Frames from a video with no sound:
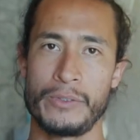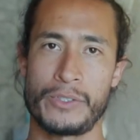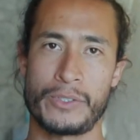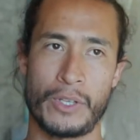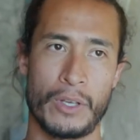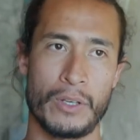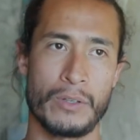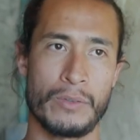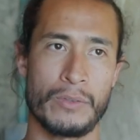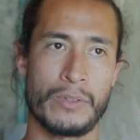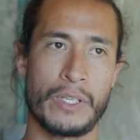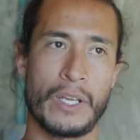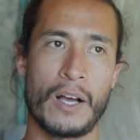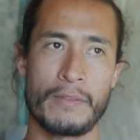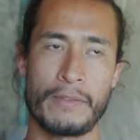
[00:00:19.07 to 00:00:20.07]
So
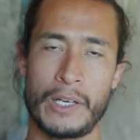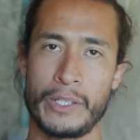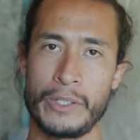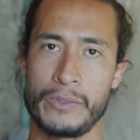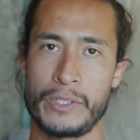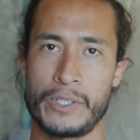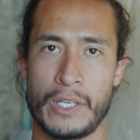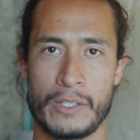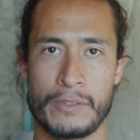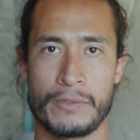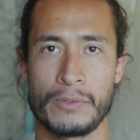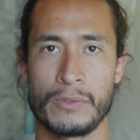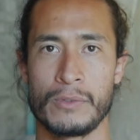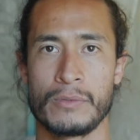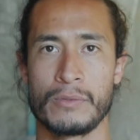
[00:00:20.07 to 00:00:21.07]
the R value stands
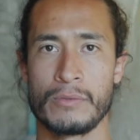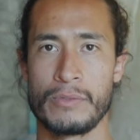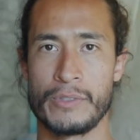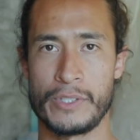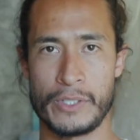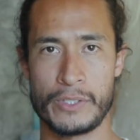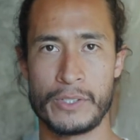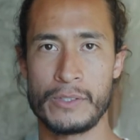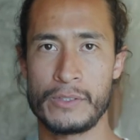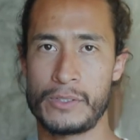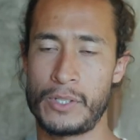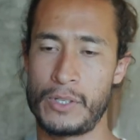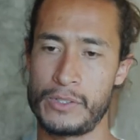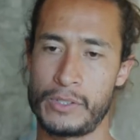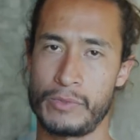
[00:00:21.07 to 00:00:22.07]
for resistance.
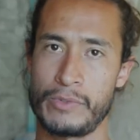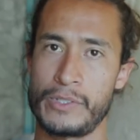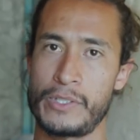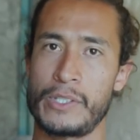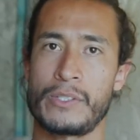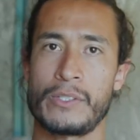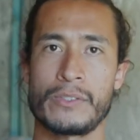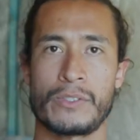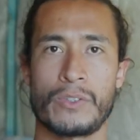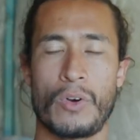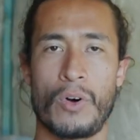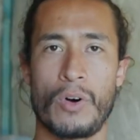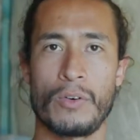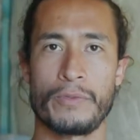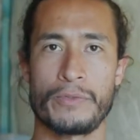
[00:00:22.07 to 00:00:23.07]
So it's the resistance
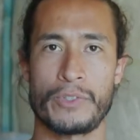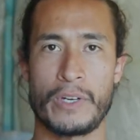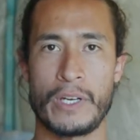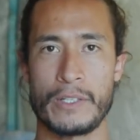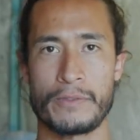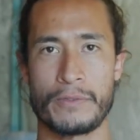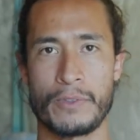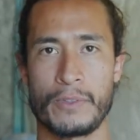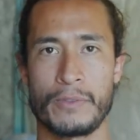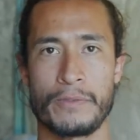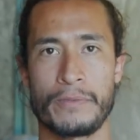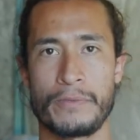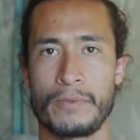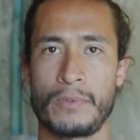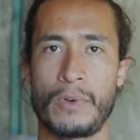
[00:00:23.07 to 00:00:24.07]
of transfer
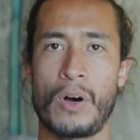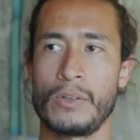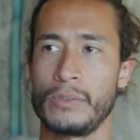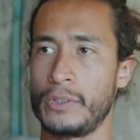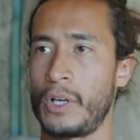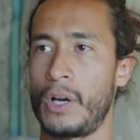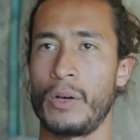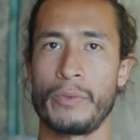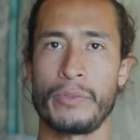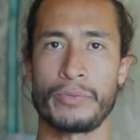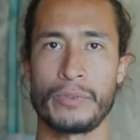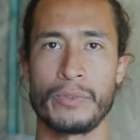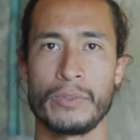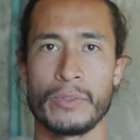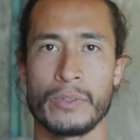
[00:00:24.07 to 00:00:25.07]
of hot and cold
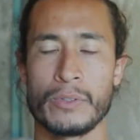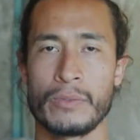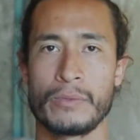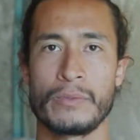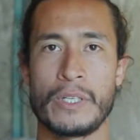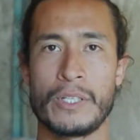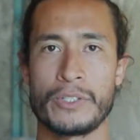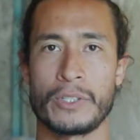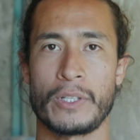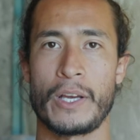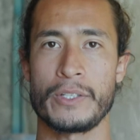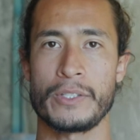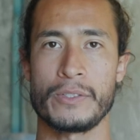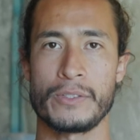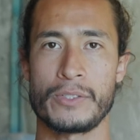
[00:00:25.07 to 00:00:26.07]
through the
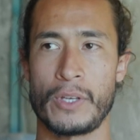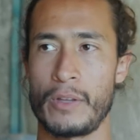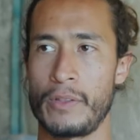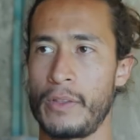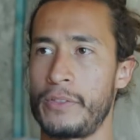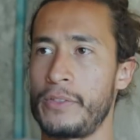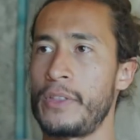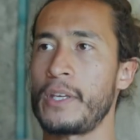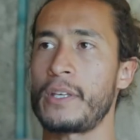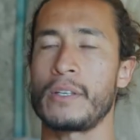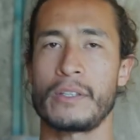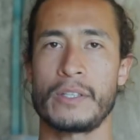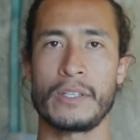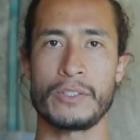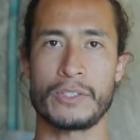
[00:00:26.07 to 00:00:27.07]
insulation. So the
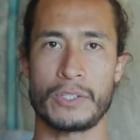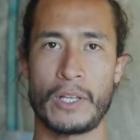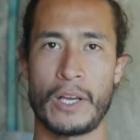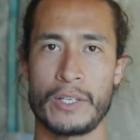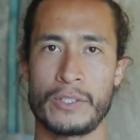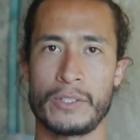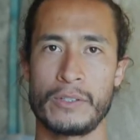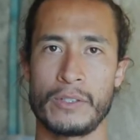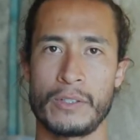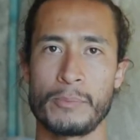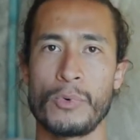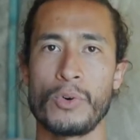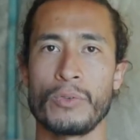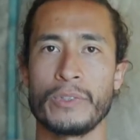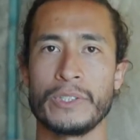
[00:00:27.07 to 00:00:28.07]
thicker the insulation, the
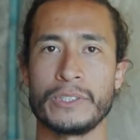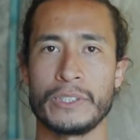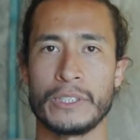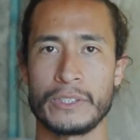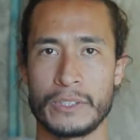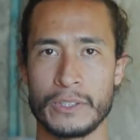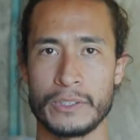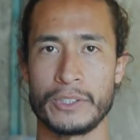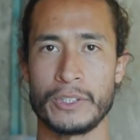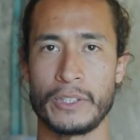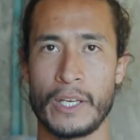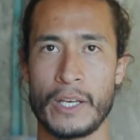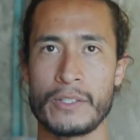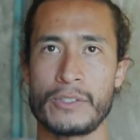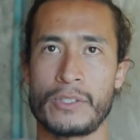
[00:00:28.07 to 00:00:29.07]
more resistance you
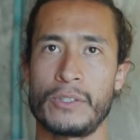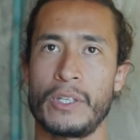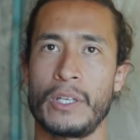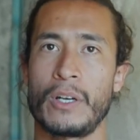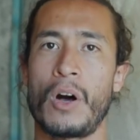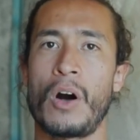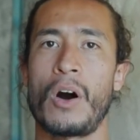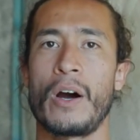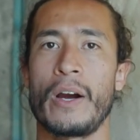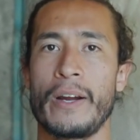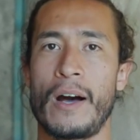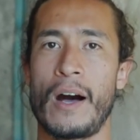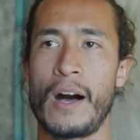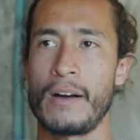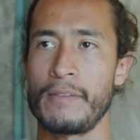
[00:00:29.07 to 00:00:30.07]
get. So you get a
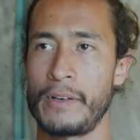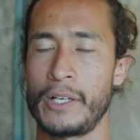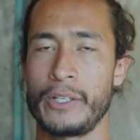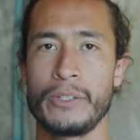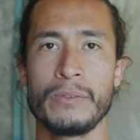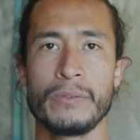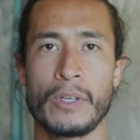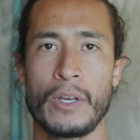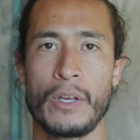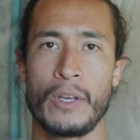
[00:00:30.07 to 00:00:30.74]
higher R value.